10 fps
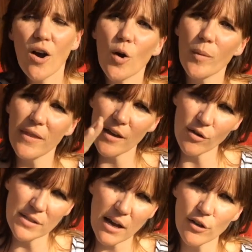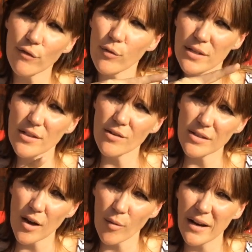or when they go down, your voice
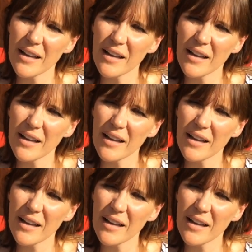goes lower.